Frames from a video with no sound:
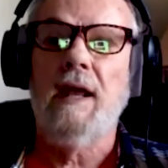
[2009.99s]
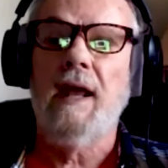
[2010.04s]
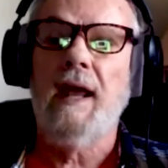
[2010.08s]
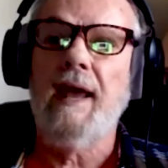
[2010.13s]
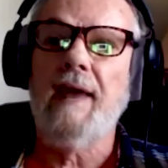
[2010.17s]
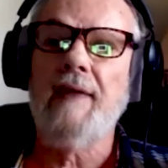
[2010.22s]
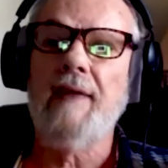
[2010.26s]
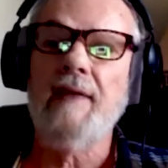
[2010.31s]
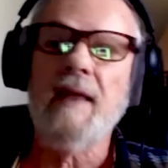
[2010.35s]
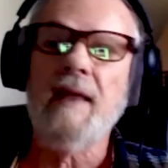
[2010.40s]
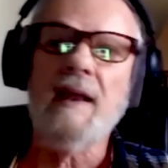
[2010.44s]

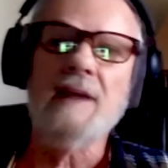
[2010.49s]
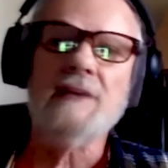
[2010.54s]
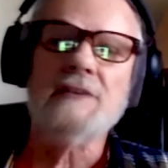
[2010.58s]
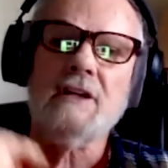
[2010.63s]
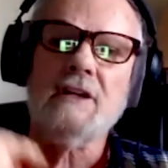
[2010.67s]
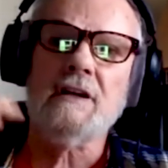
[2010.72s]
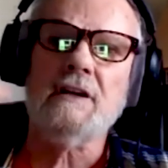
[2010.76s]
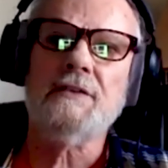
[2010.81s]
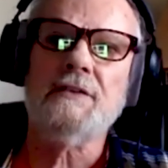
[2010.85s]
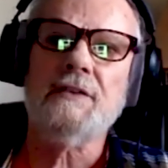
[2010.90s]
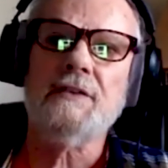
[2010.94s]
And then I
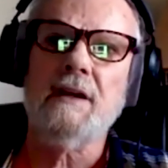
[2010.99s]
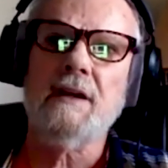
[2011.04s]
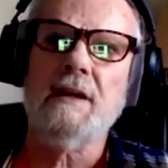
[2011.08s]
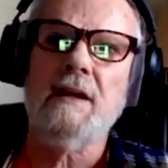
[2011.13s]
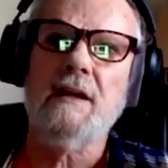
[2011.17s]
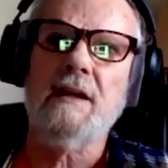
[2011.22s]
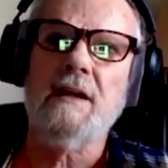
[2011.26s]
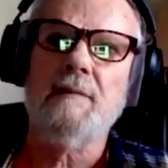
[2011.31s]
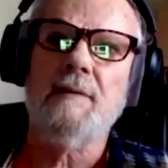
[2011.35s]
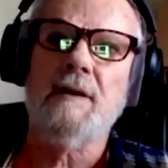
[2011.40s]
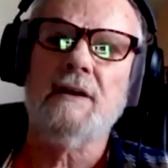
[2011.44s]
started
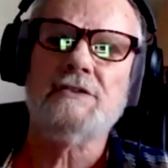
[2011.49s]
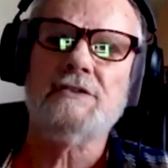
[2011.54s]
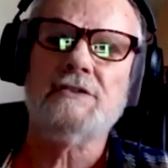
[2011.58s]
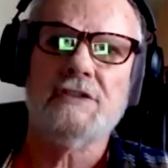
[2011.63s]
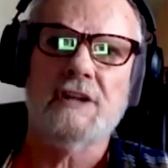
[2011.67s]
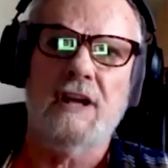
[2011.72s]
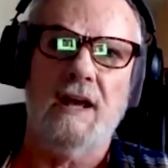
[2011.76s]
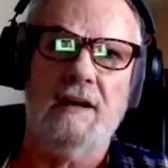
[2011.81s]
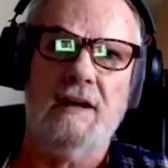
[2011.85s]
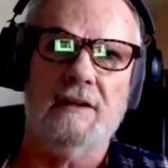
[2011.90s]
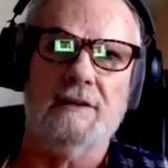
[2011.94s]
thinking about
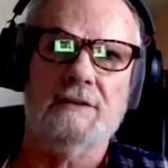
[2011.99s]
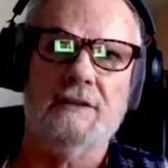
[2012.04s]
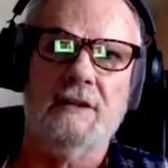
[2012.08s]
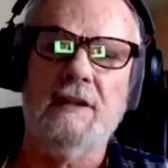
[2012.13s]
Janis.